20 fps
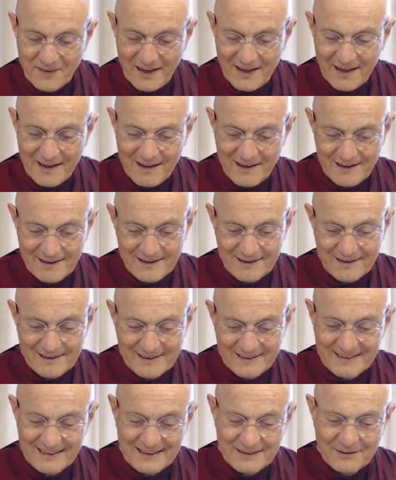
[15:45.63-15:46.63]

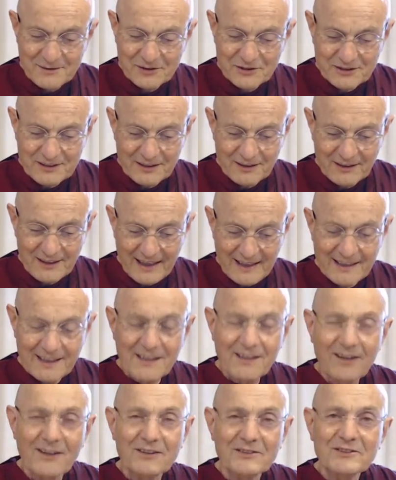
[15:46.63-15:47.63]
he was still
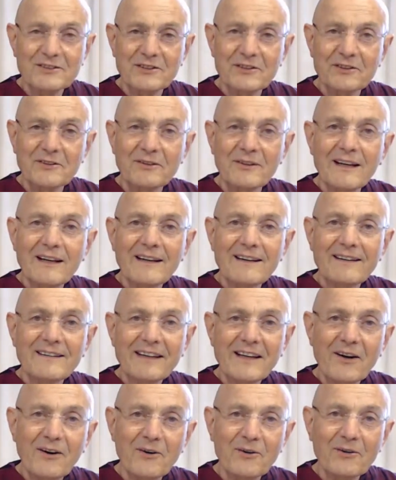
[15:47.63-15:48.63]
hanging on to
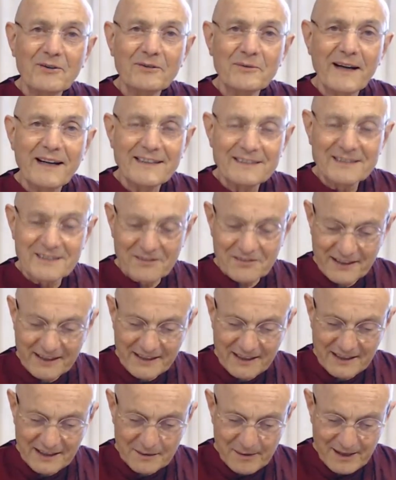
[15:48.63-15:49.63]
the old ways of
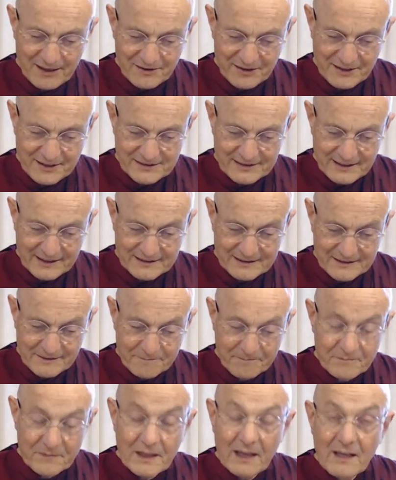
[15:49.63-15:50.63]
thinking about these things.
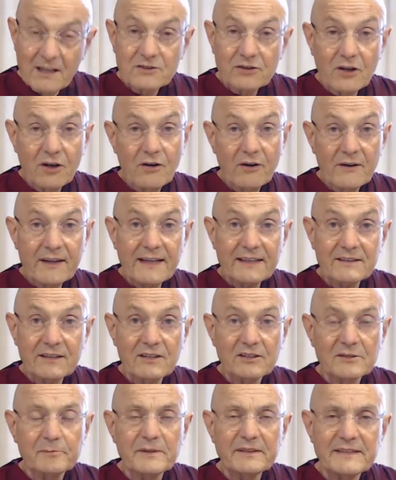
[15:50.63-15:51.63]
So that
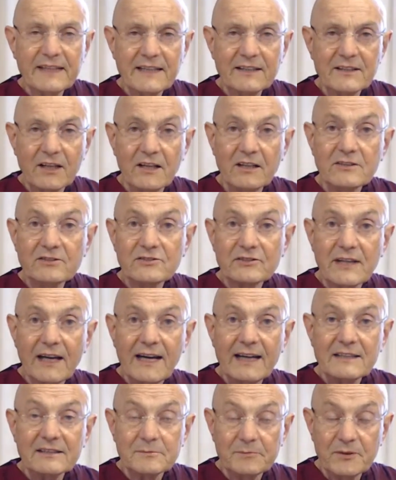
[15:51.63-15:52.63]
does present us
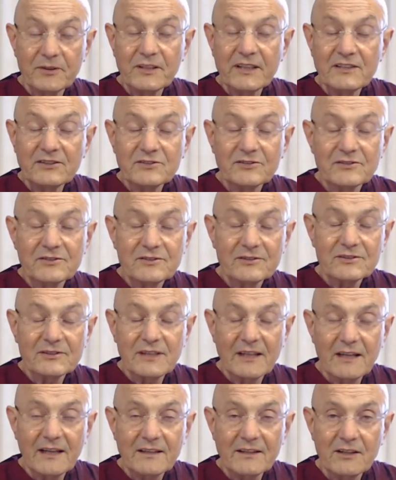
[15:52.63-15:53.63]
as Buddhists,
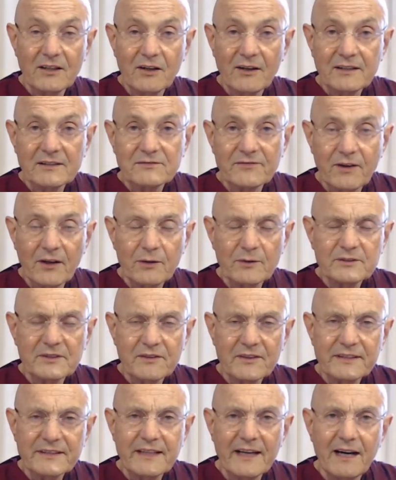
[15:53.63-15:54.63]
you know, as followers
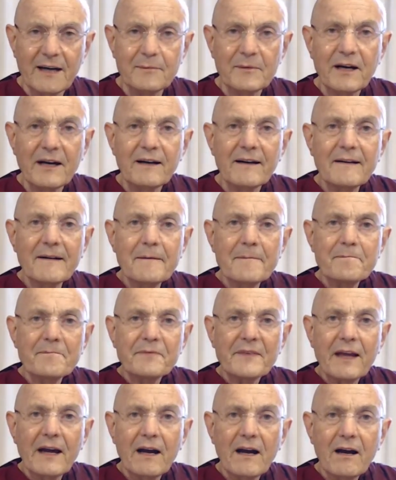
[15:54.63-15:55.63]
of the Dharma,
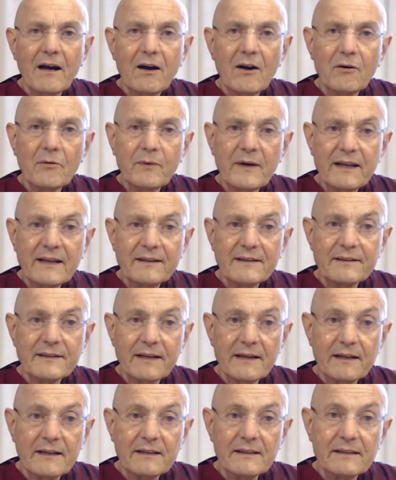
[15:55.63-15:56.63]
with
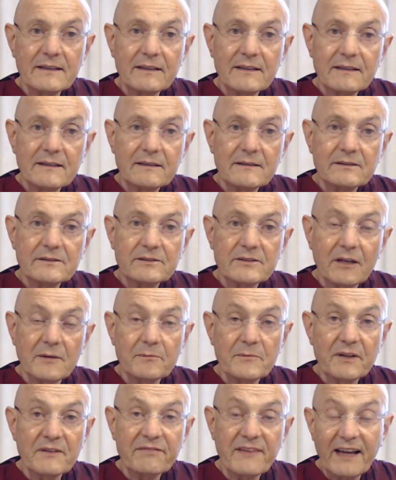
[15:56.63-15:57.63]
some
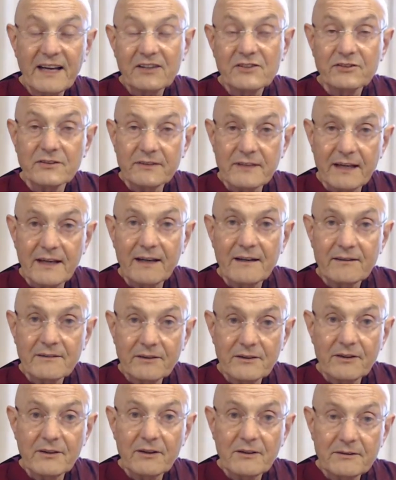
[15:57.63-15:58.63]
reflection there,
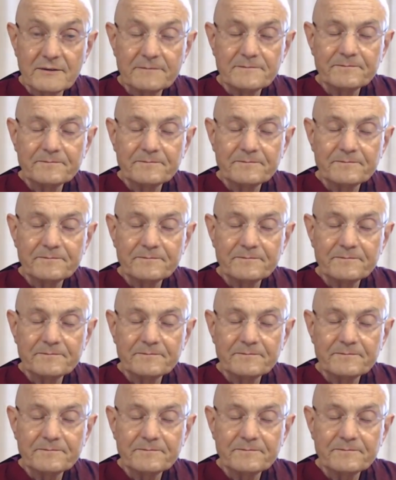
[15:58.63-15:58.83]
you know.